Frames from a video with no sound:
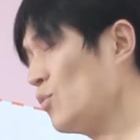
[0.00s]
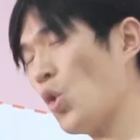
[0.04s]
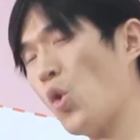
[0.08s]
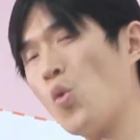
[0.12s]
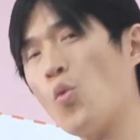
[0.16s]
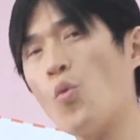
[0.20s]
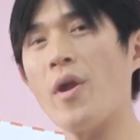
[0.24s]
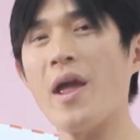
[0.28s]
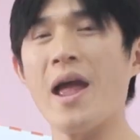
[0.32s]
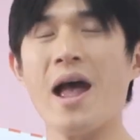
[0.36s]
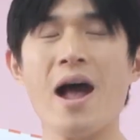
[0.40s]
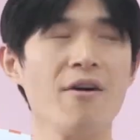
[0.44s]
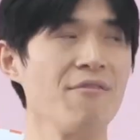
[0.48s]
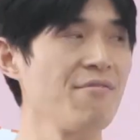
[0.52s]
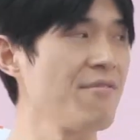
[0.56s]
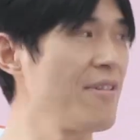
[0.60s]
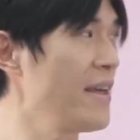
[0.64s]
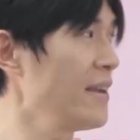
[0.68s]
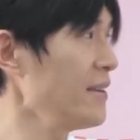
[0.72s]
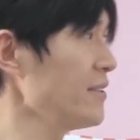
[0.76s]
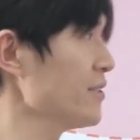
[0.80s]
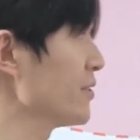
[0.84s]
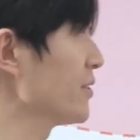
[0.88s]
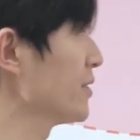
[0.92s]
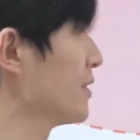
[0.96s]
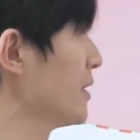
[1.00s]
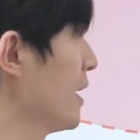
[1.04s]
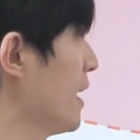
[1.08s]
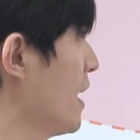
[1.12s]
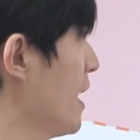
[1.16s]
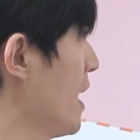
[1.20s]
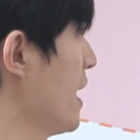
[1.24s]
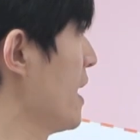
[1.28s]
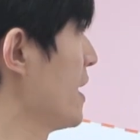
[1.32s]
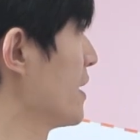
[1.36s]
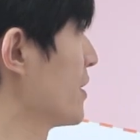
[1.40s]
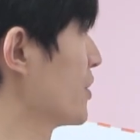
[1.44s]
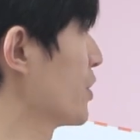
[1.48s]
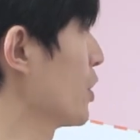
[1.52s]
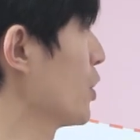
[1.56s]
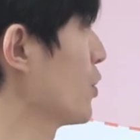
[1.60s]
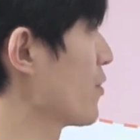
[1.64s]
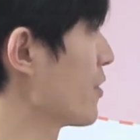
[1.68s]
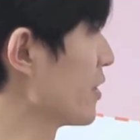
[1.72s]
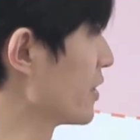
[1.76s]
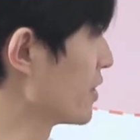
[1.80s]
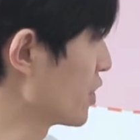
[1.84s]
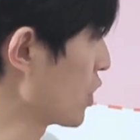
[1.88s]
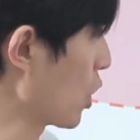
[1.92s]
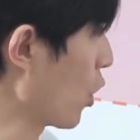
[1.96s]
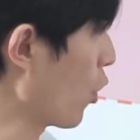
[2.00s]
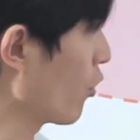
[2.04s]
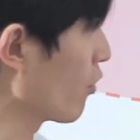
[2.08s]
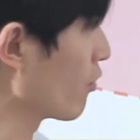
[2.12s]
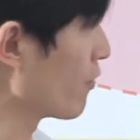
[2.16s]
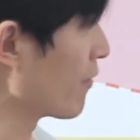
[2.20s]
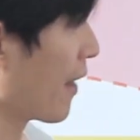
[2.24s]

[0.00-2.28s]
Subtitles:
we have this. So the total